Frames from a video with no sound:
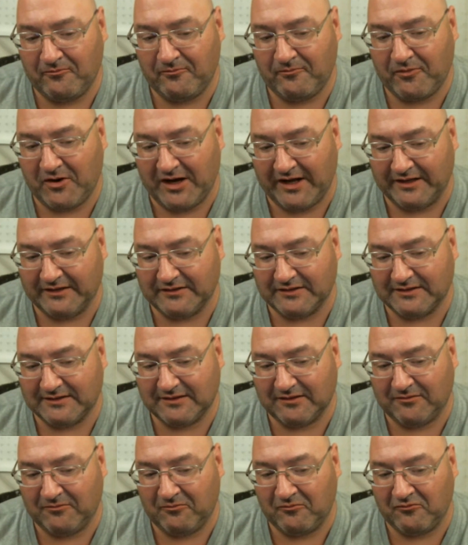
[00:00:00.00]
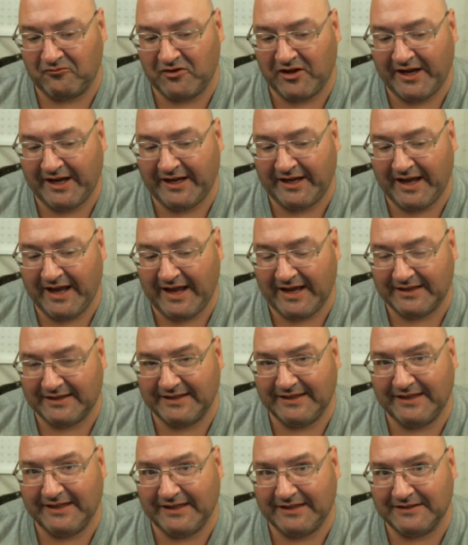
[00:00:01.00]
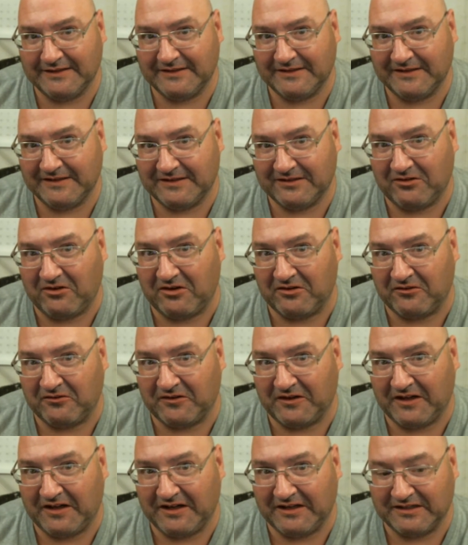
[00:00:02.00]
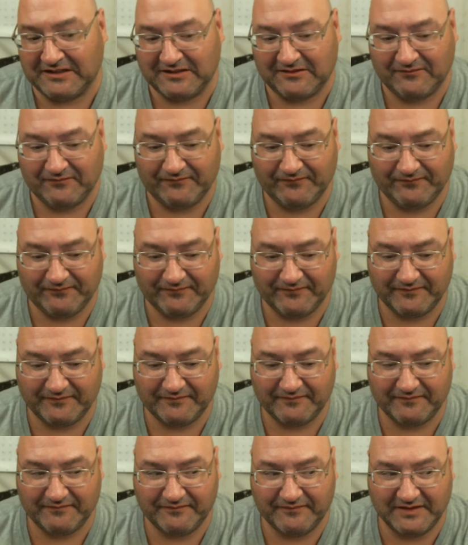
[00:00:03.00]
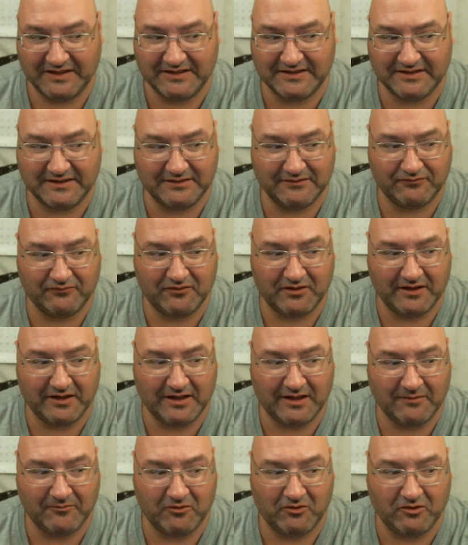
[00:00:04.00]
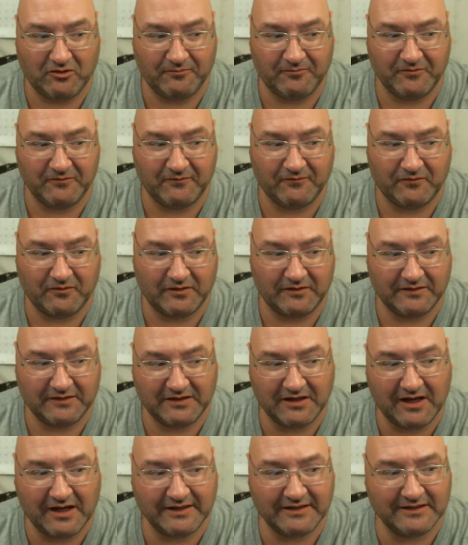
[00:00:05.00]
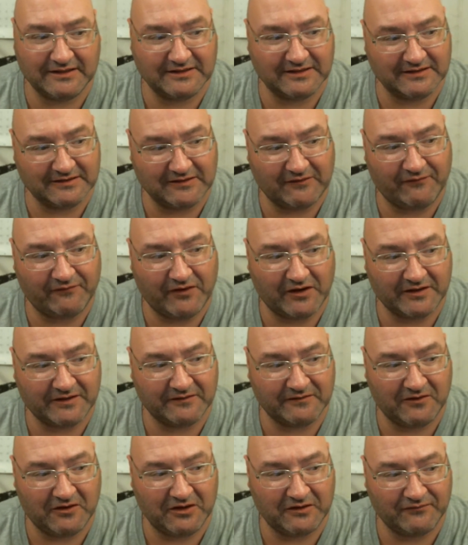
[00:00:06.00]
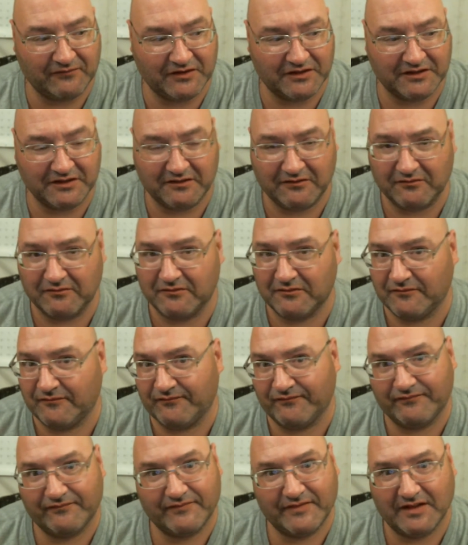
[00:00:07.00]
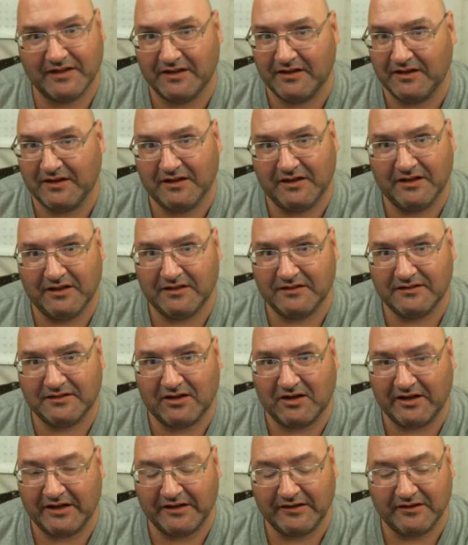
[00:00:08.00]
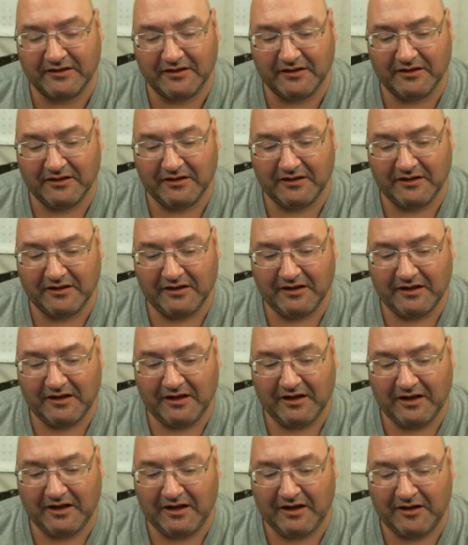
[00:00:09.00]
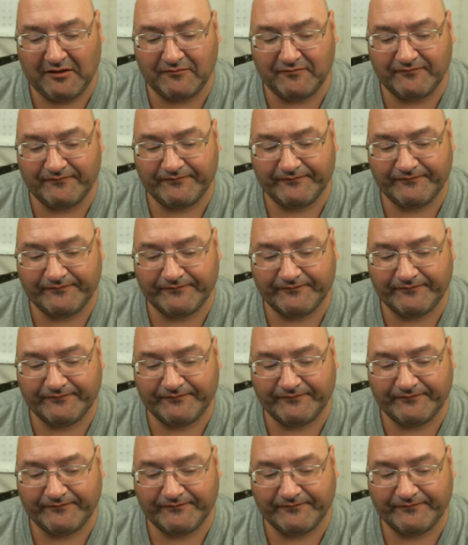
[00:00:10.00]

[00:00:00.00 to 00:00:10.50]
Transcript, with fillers: But some light at the end of the tunnel, guys. This is what I'm hoping for. God, this is a fucking long video. Sorry. Um,